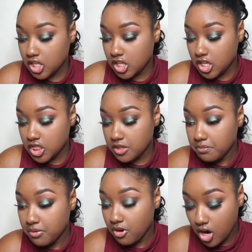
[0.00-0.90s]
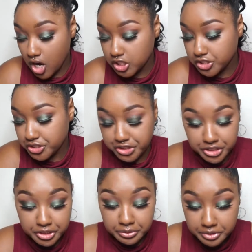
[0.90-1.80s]
get the bronzer
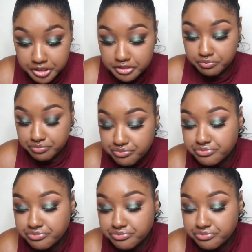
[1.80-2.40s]
going.